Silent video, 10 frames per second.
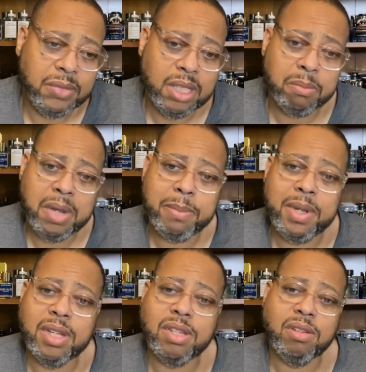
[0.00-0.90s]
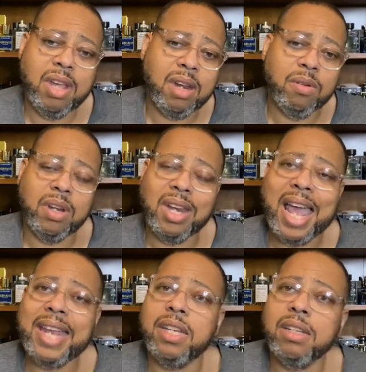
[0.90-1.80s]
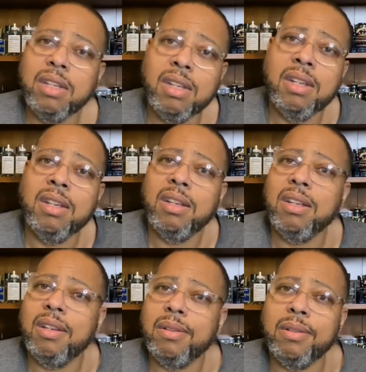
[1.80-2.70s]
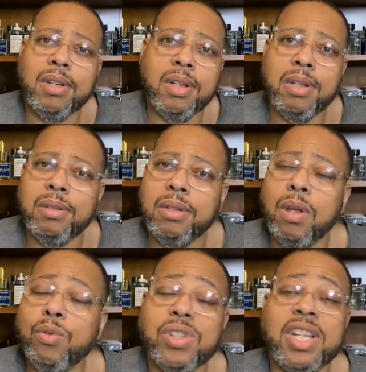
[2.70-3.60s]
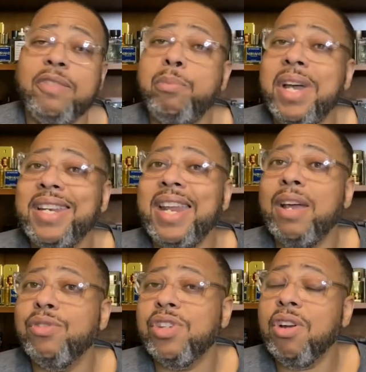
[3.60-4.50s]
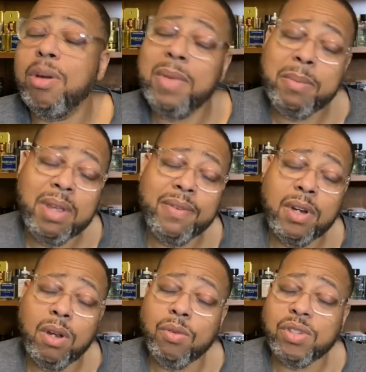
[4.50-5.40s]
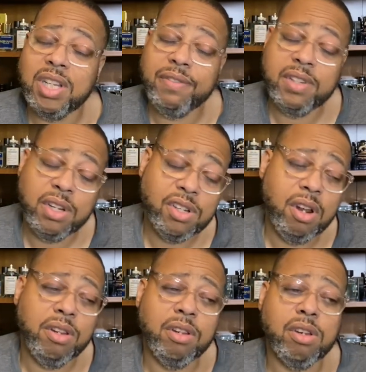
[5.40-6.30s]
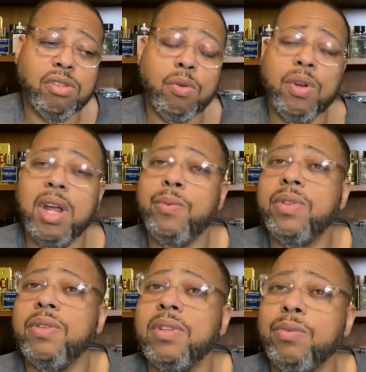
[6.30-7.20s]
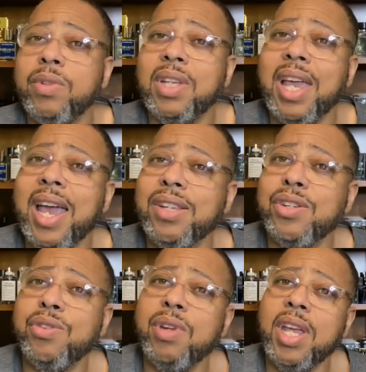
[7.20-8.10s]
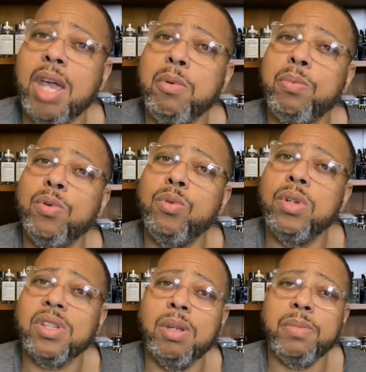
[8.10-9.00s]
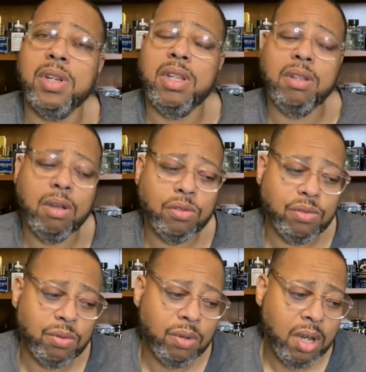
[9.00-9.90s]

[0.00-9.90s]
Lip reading: maybe it's, you got on a light long sleeve button down shirt, or maybe even a long sleeve t-shirt, and you're just going out with the guys to shoot a game of pool or something, and you go to